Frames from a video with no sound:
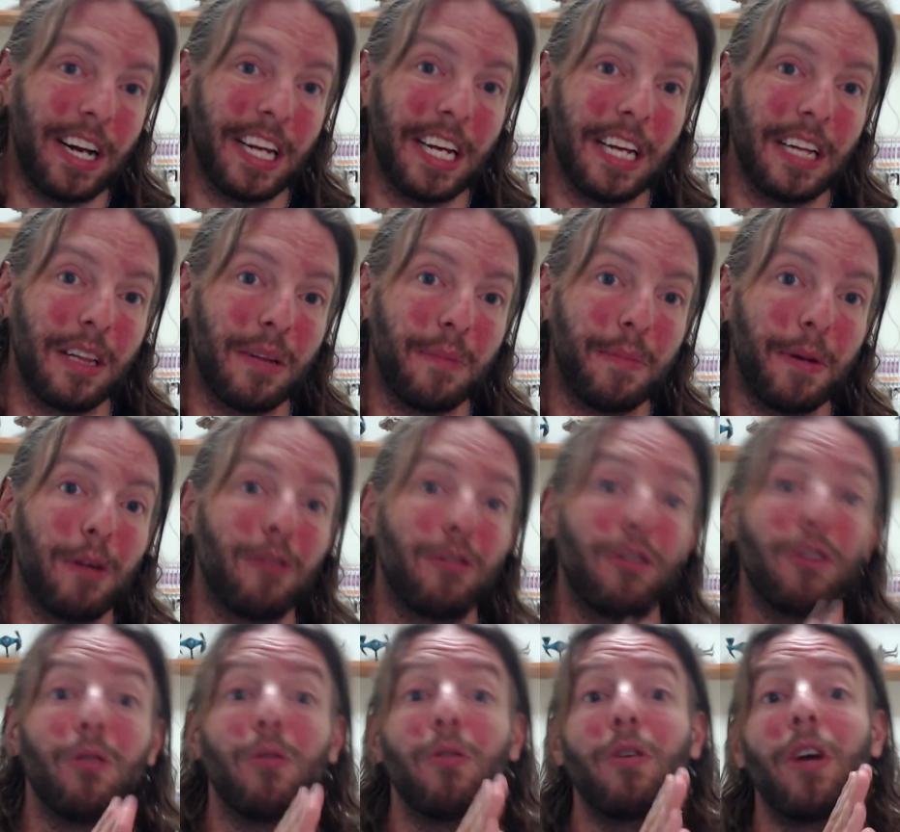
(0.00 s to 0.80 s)
get them out
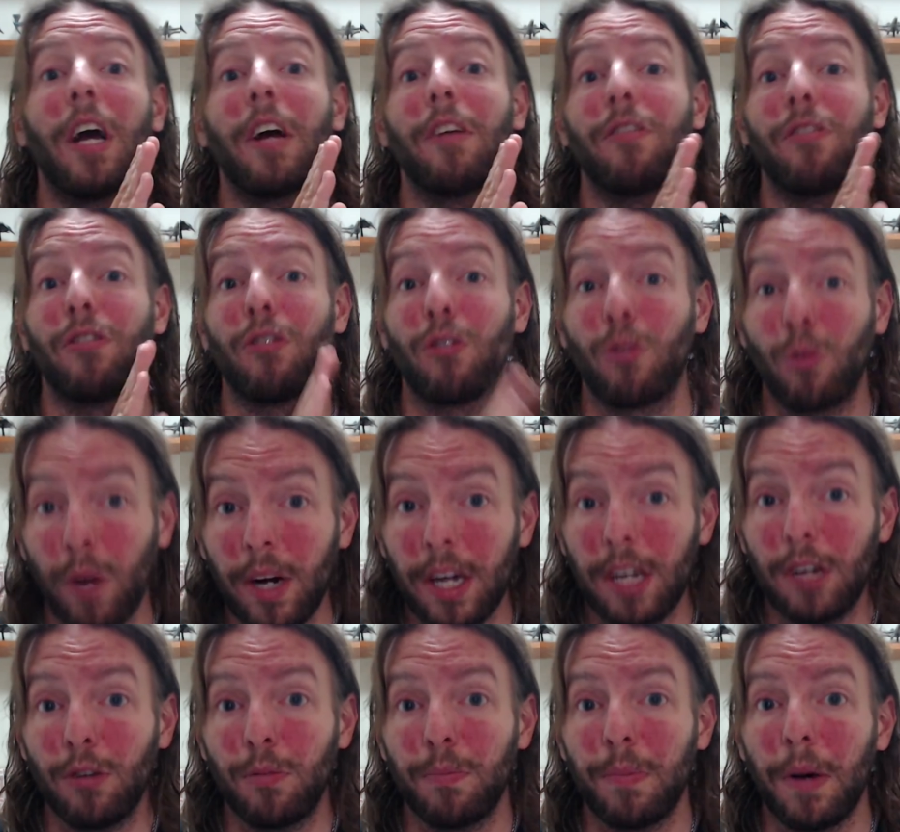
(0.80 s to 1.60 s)
to you guys as
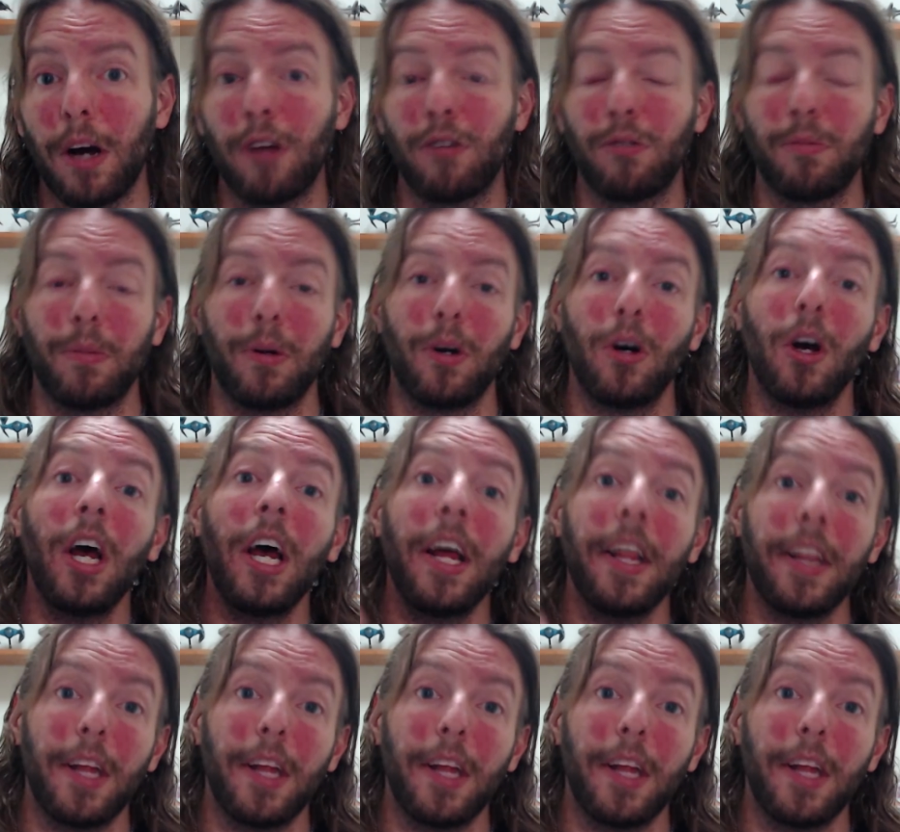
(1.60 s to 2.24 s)
quick as possible.